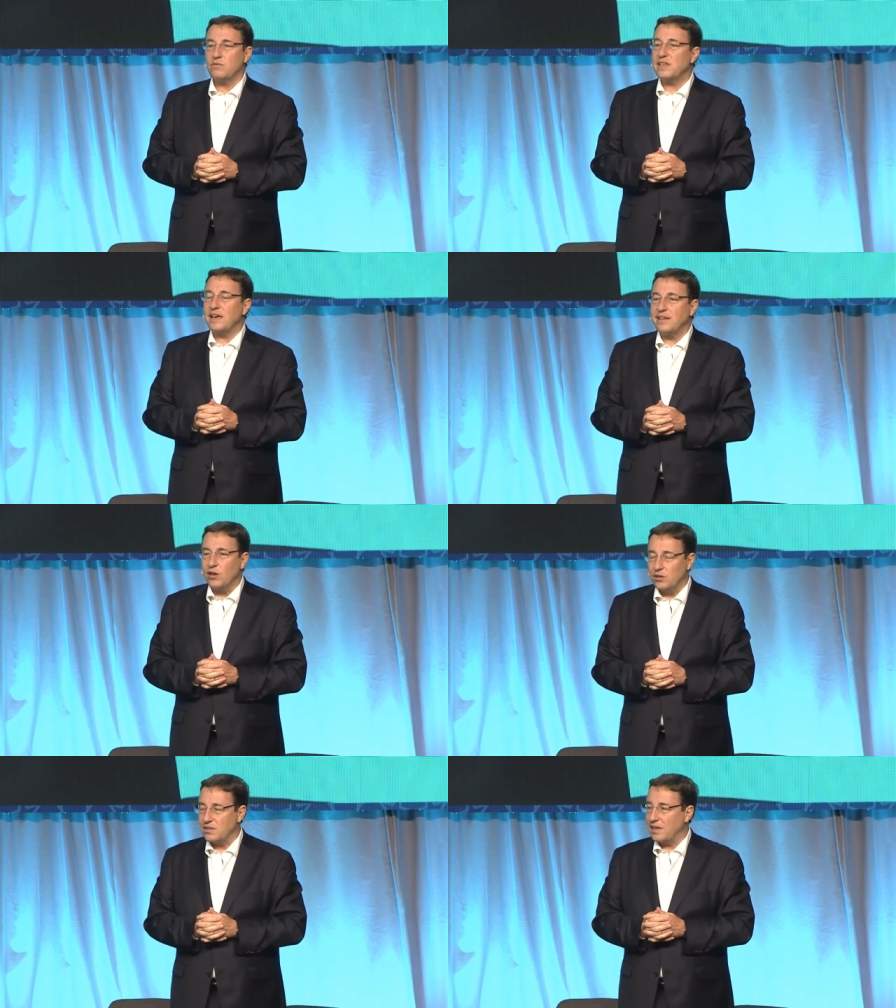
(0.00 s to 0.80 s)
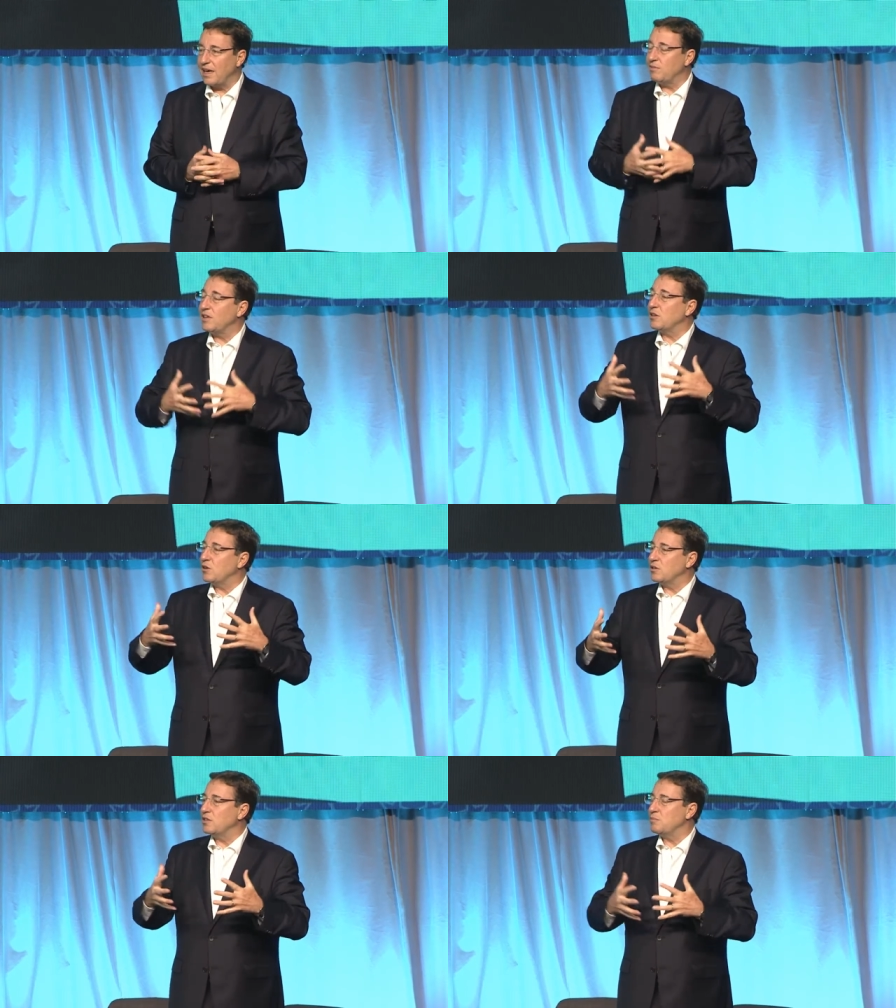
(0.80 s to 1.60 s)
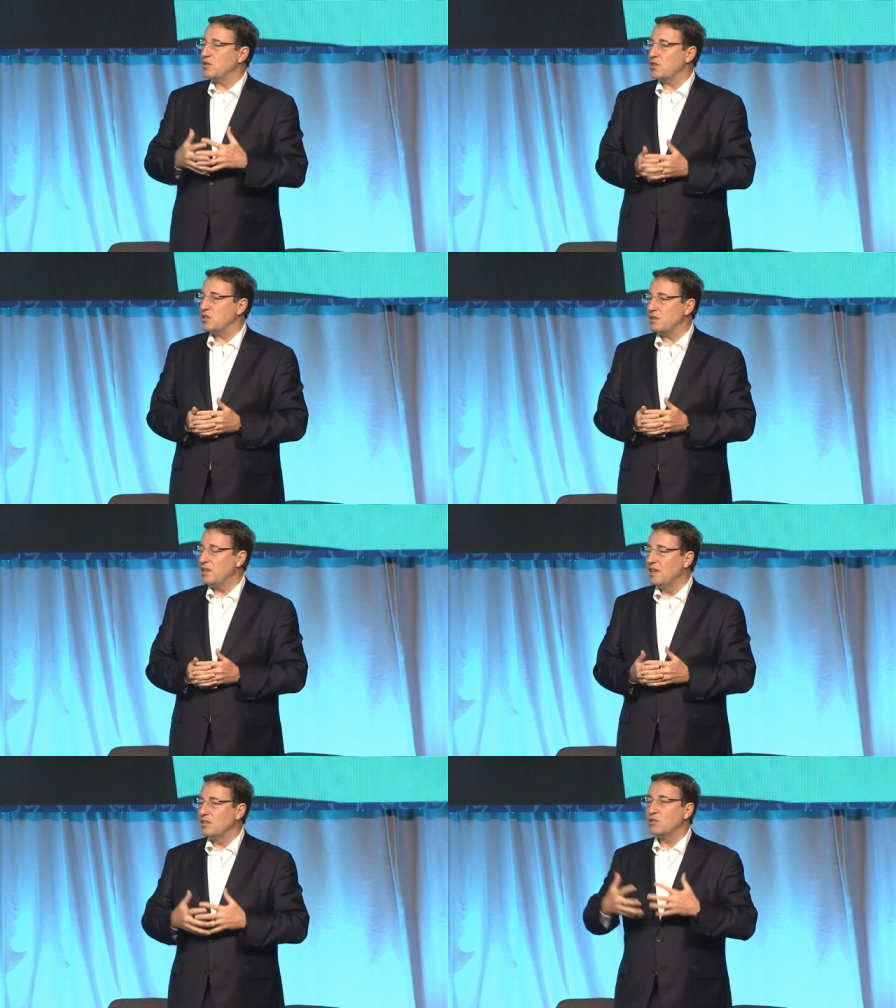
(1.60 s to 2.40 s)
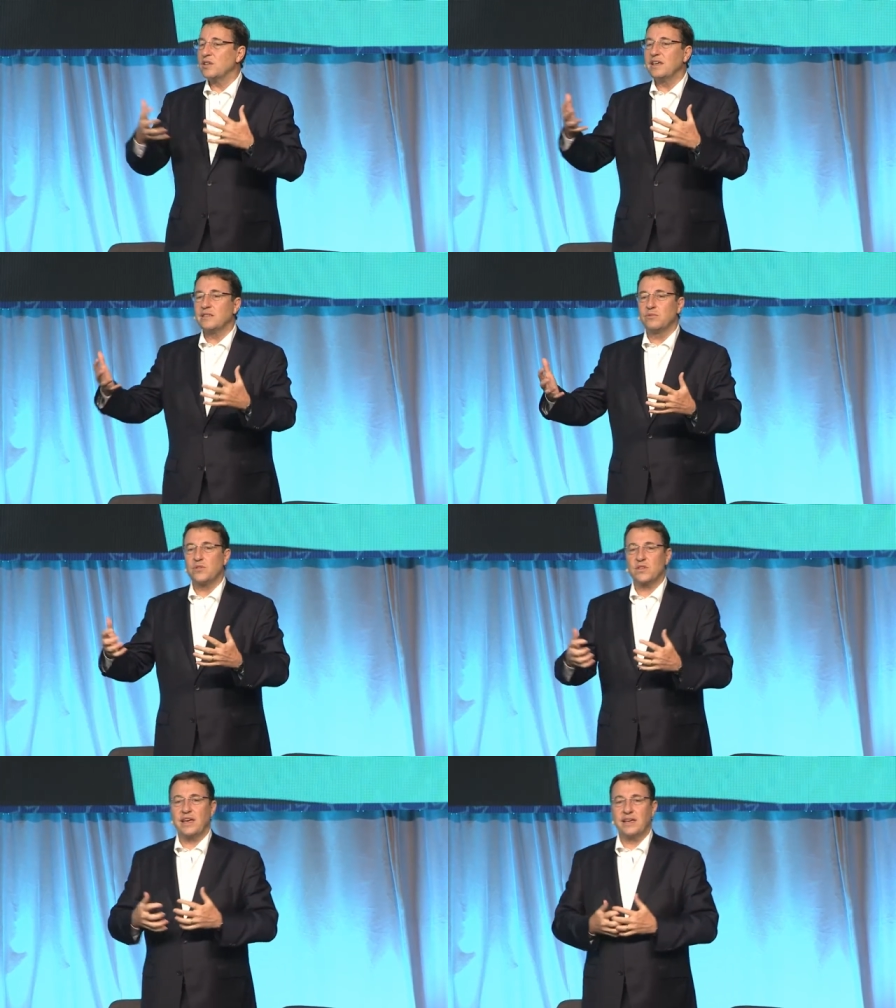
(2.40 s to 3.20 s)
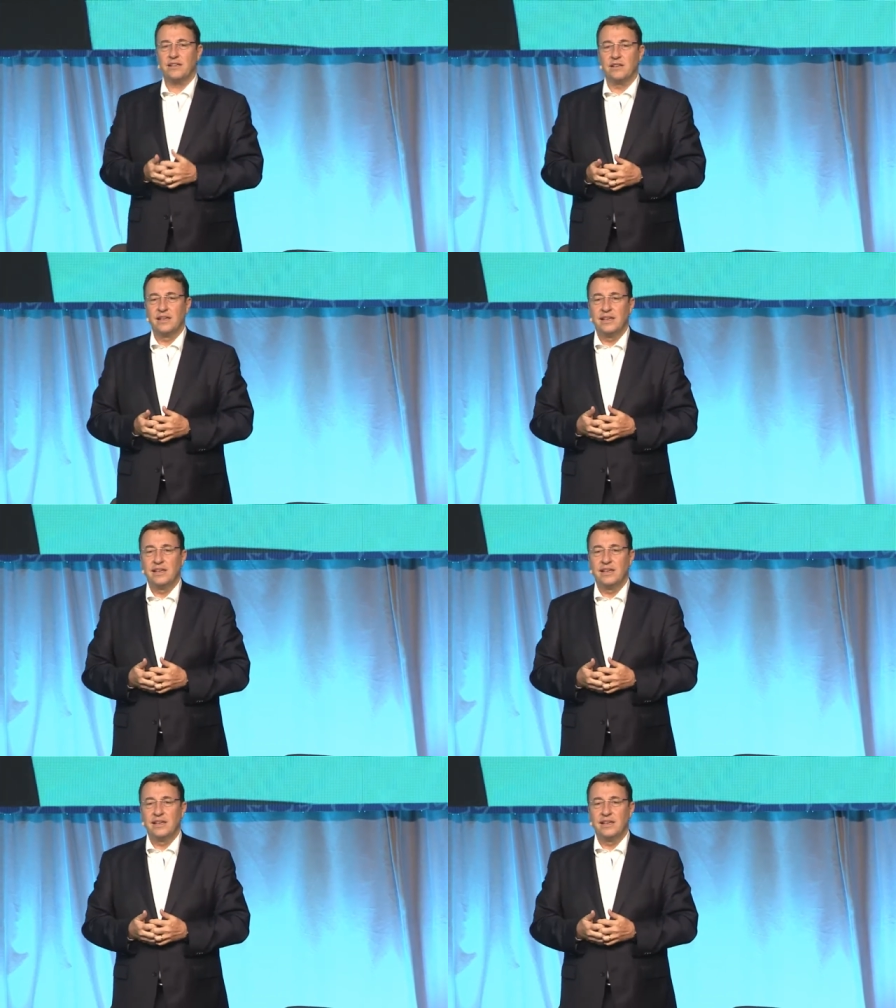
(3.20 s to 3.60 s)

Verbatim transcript: We cannot, and we are not in a position to take them to scale.